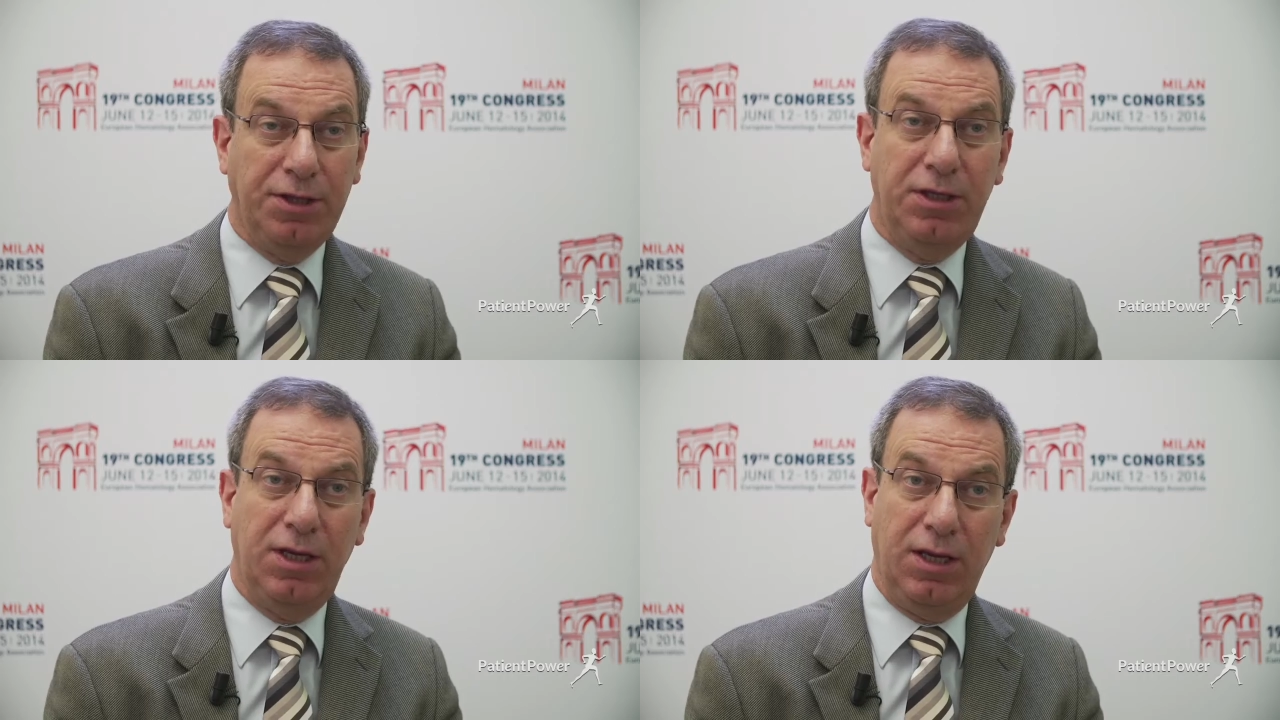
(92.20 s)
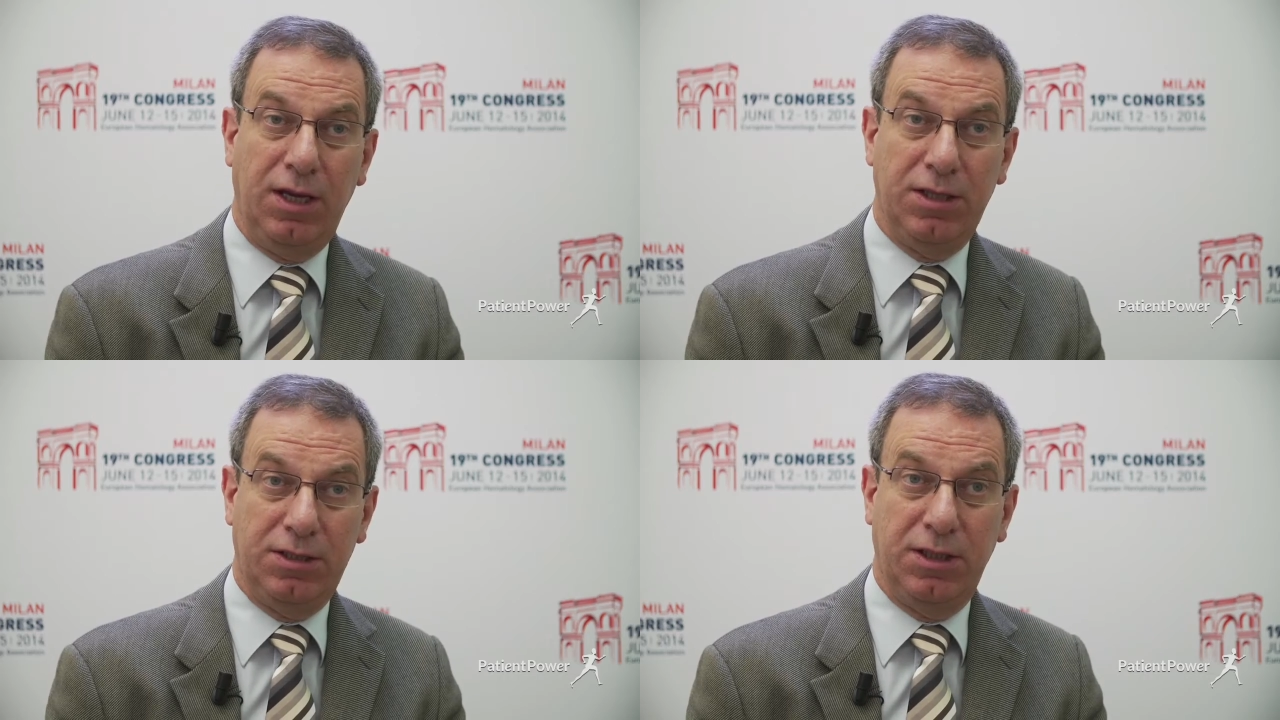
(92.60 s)
think
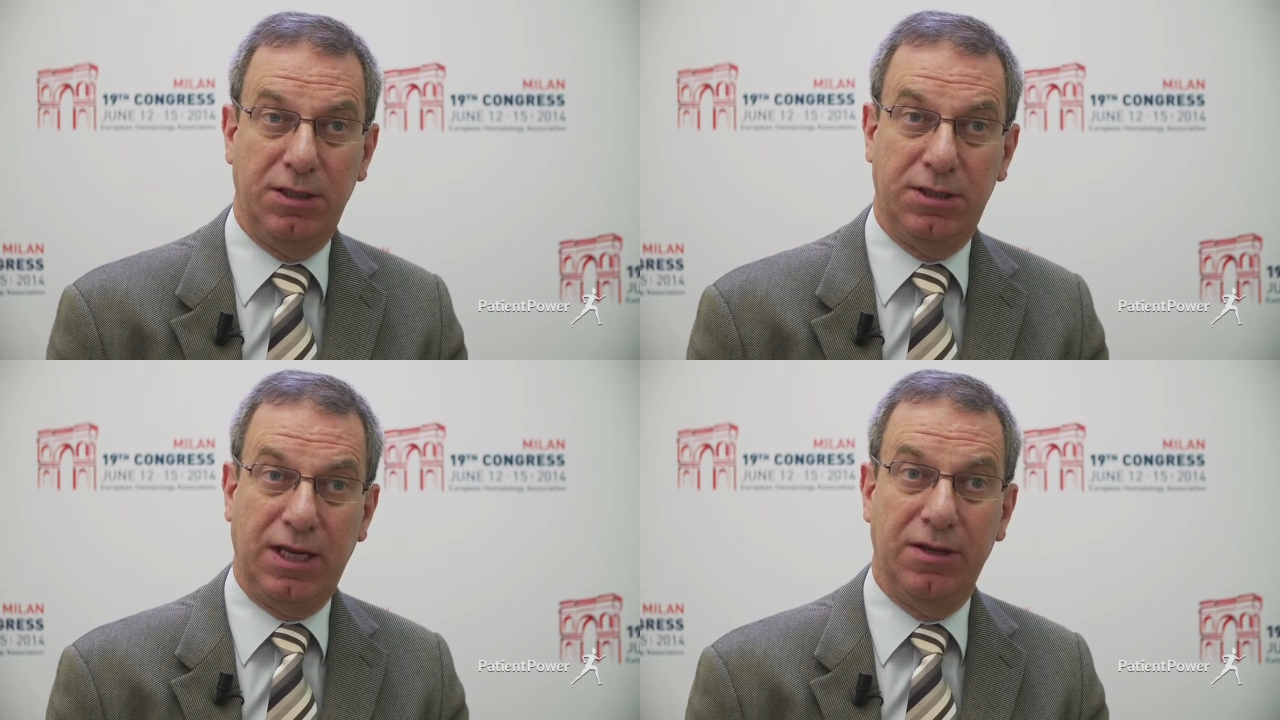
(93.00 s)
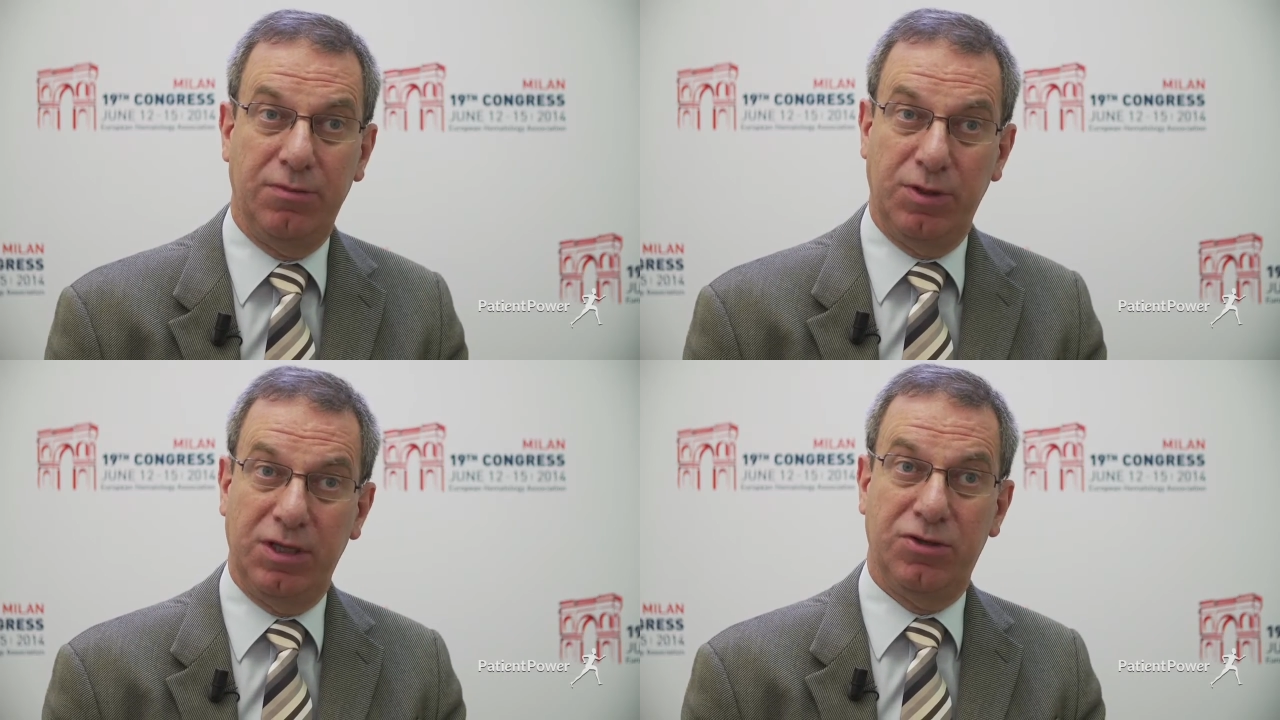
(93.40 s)
as things
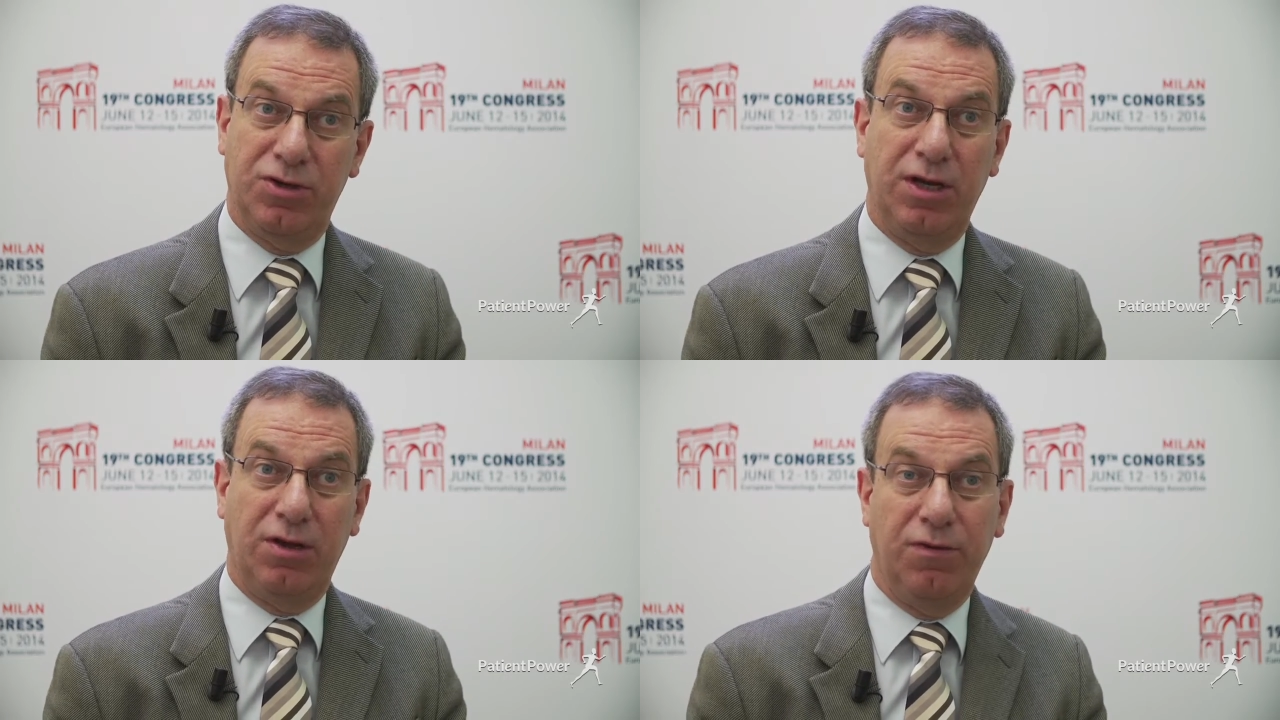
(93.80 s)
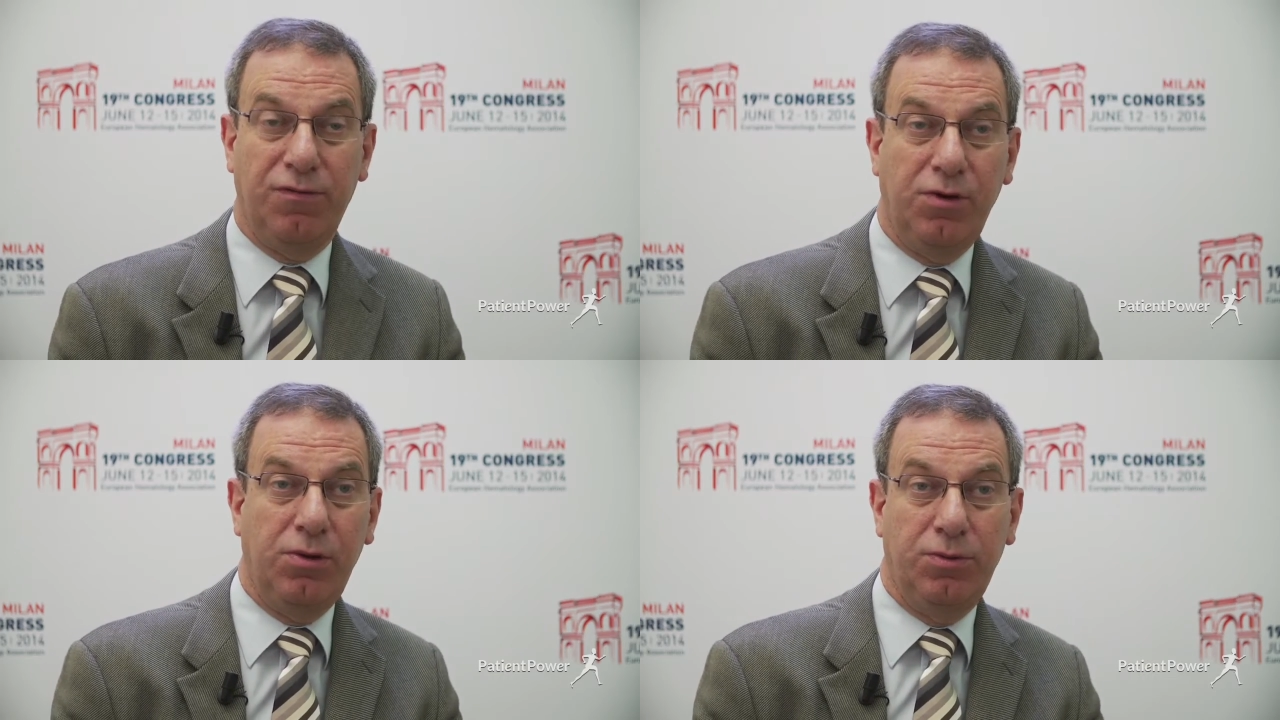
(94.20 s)
stand with this trial going
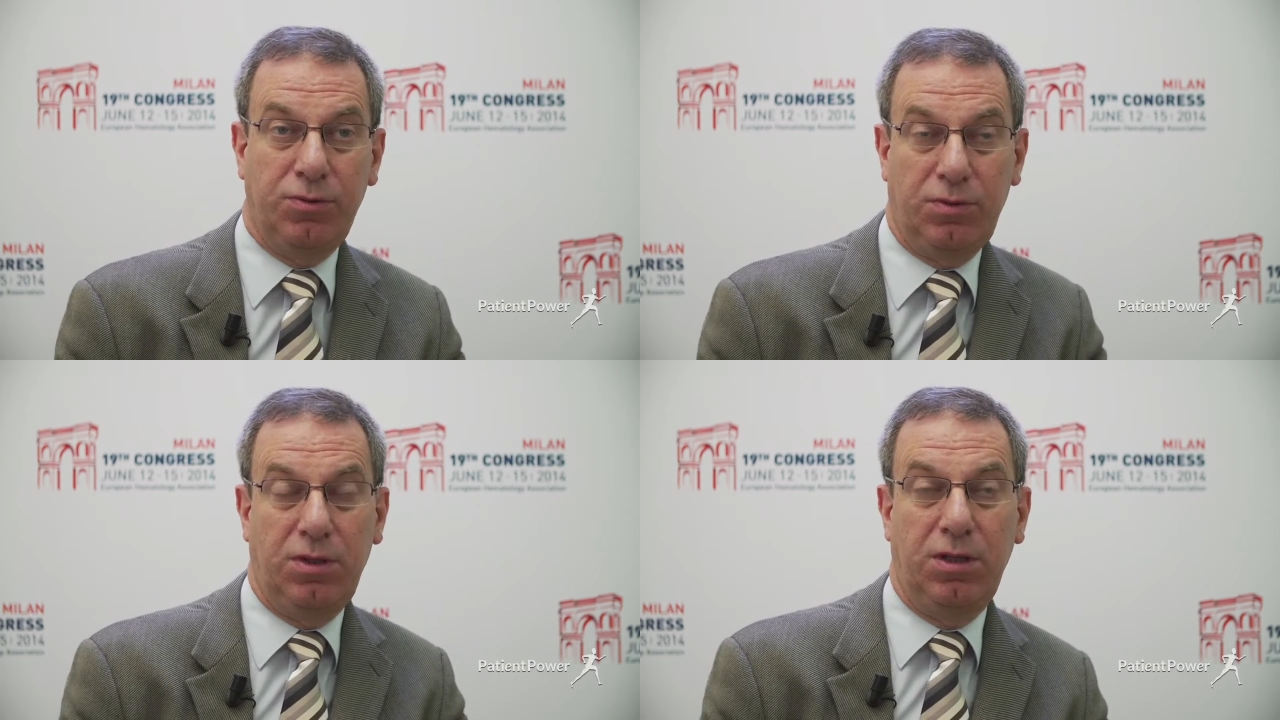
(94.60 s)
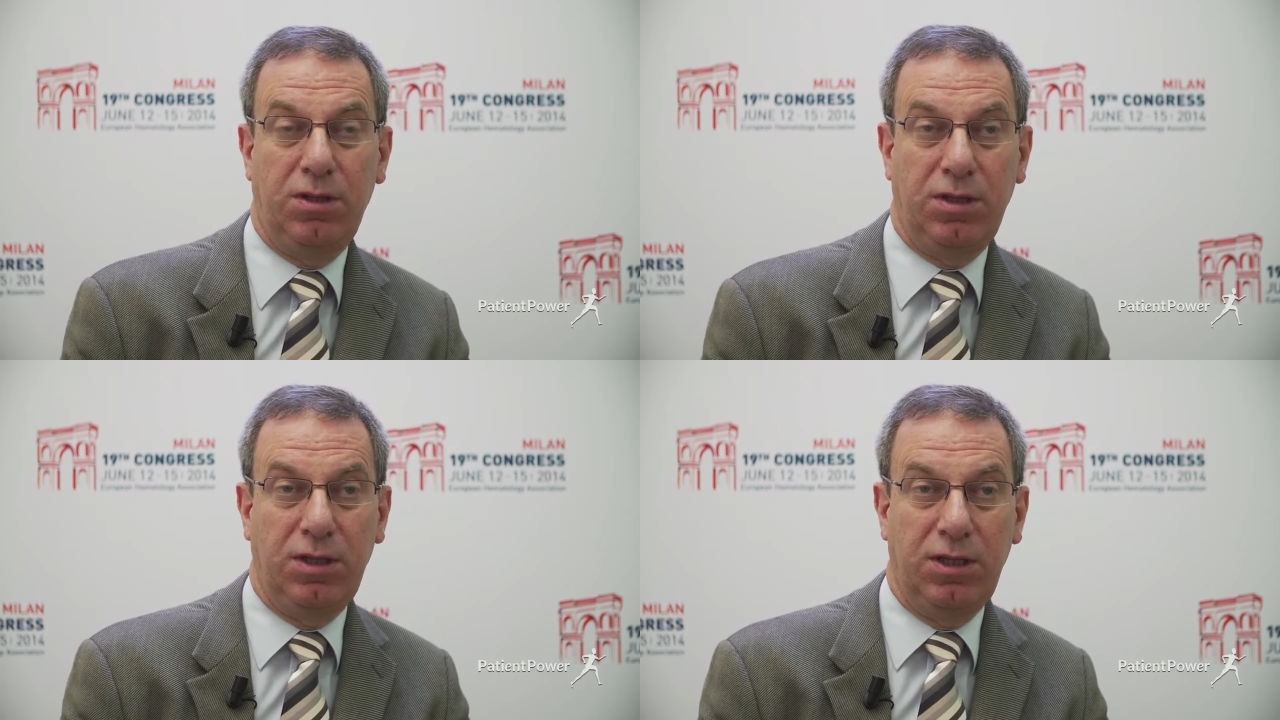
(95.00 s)
forward,
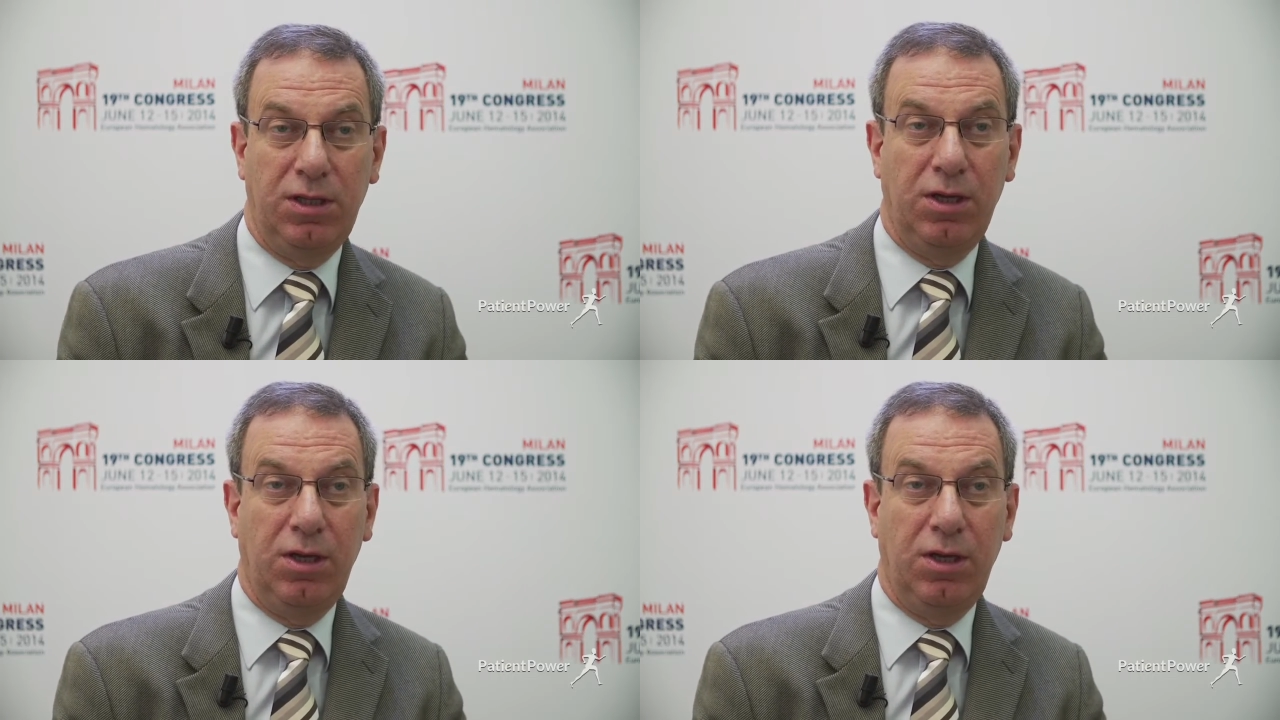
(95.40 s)
the